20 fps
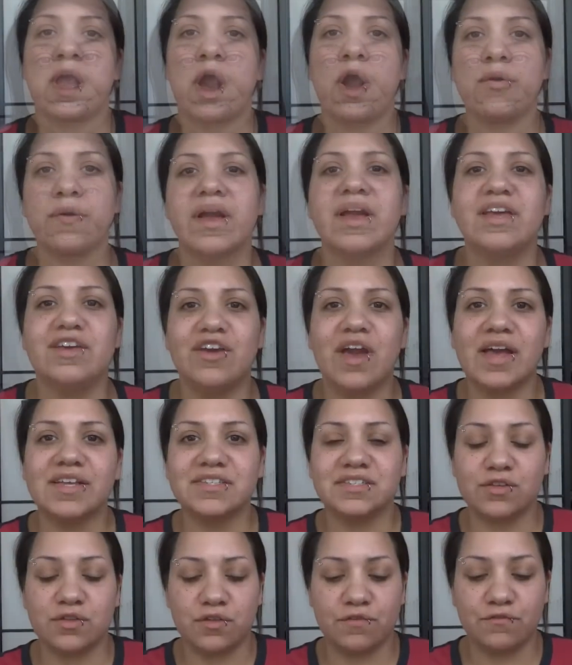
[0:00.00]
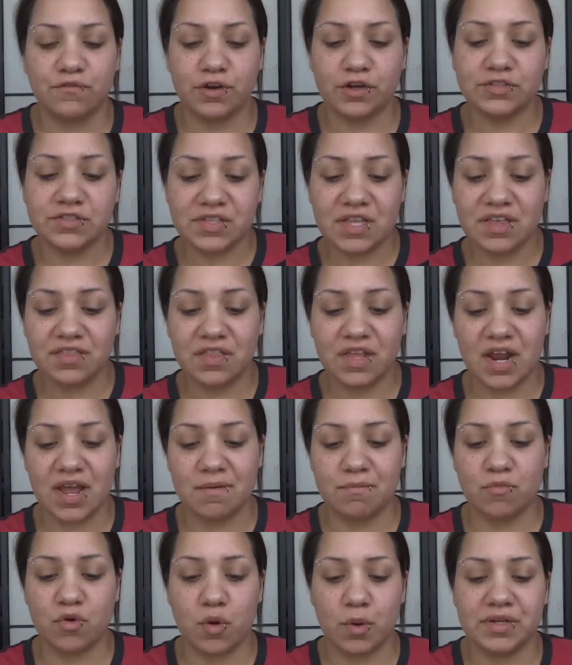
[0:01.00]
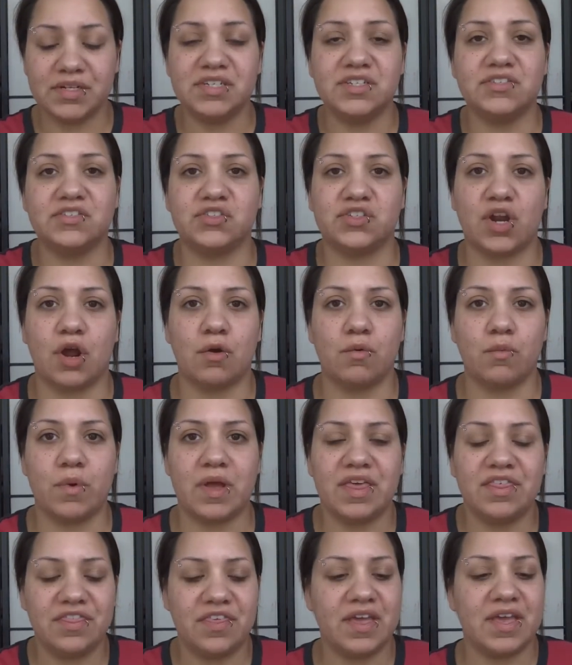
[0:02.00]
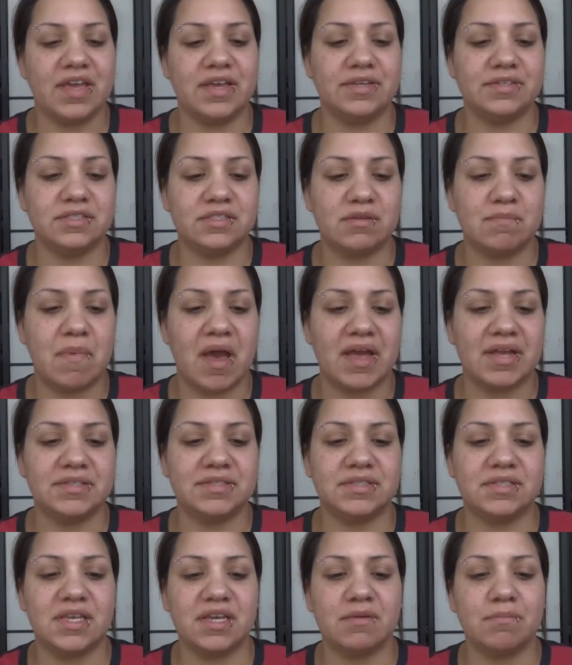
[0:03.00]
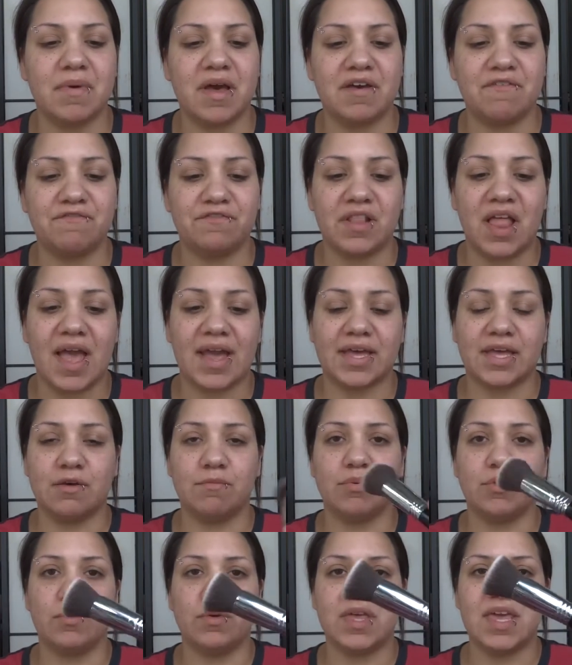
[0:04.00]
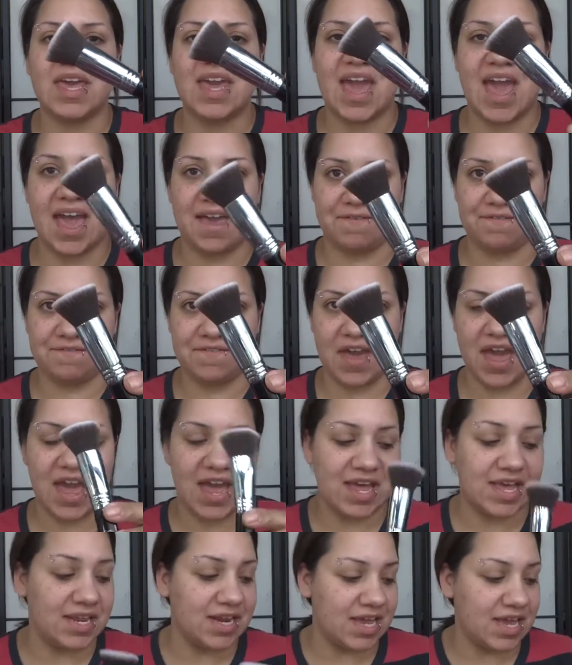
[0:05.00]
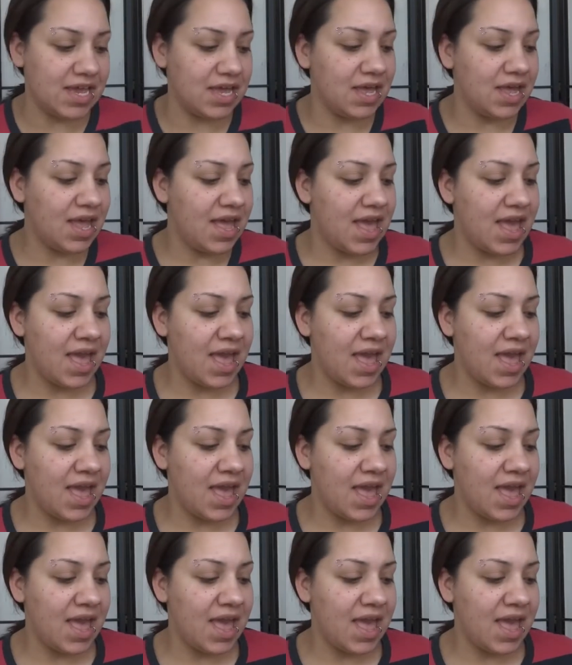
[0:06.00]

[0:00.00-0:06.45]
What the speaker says: Alright you guys, so the first thing that I'm going to start with is my Sigma Flat Kabuki F80.